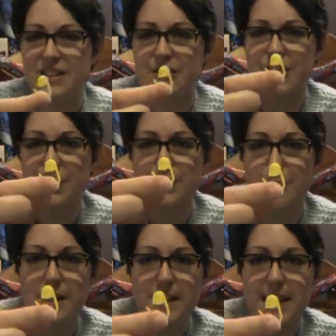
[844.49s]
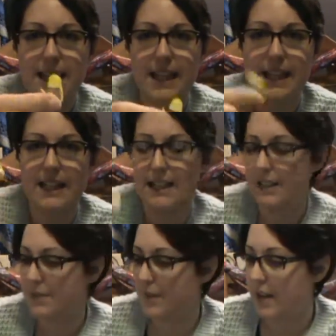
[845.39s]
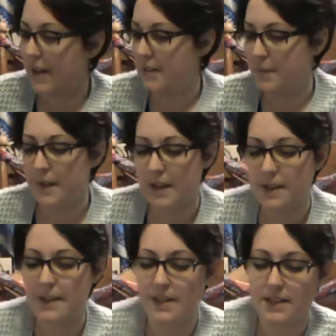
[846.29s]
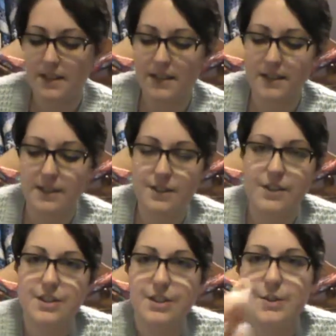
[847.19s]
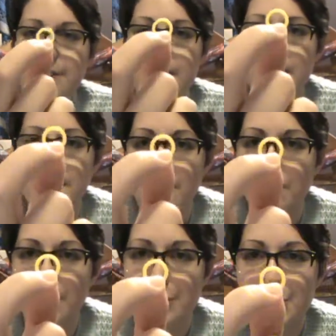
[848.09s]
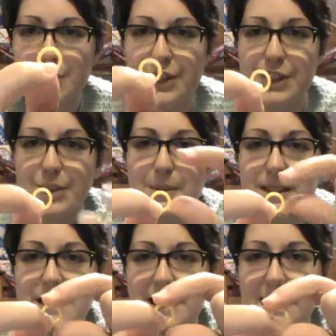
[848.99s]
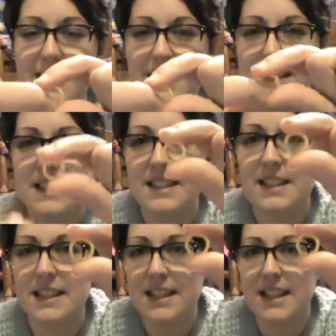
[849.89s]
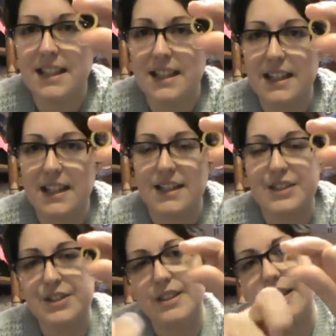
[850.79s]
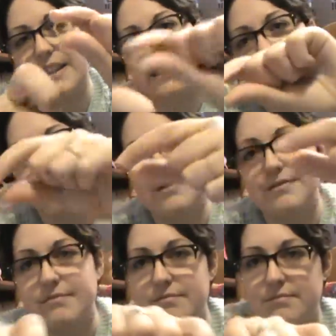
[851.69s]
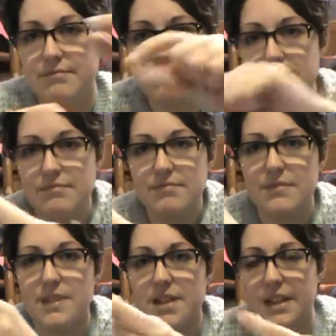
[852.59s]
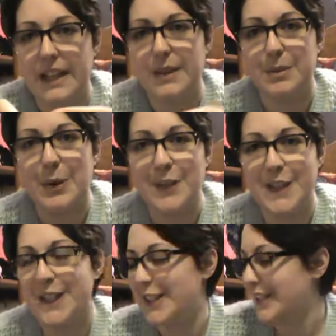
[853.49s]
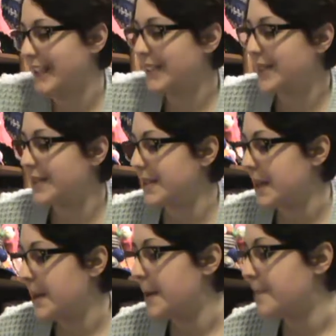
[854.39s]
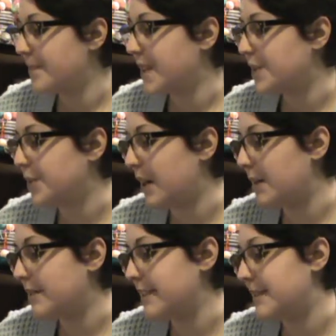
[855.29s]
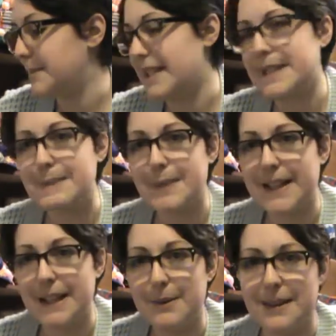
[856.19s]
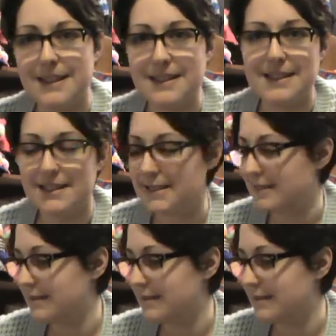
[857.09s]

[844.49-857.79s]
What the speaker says: You can use ones like that, that's fine, but you just use little circular ones like this, and you just kind of slide them over your needles. So I wanted to make some pretty ones.